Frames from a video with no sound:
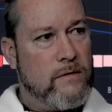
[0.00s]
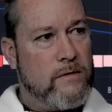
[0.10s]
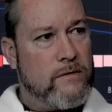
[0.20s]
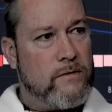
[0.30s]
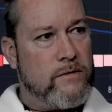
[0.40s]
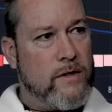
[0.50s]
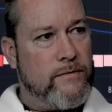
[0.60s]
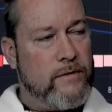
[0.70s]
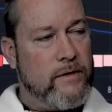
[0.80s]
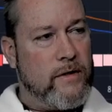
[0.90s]
So
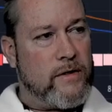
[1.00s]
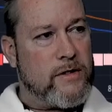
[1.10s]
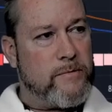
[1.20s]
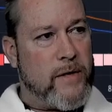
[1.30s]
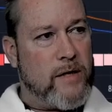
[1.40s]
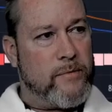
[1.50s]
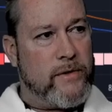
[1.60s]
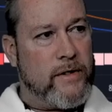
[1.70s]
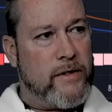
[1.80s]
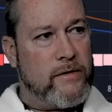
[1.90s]
definitely like a spot
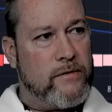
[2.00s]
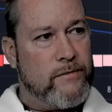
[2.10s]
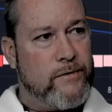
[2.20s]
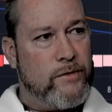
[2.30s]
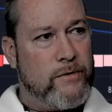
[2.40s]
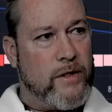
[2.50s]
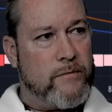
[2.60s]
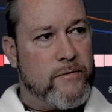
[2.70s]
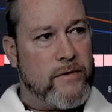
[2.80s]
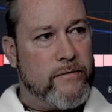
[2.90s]
play, 2
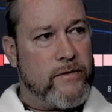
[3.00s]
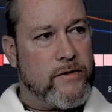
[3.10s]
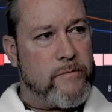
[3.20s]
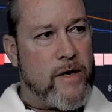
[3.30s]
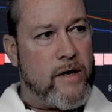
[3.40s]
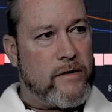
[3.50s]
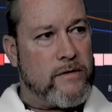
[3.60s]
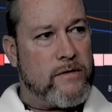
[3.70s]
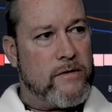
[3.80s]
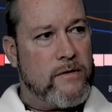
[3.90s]
times leverage
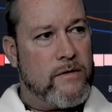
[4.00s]
max,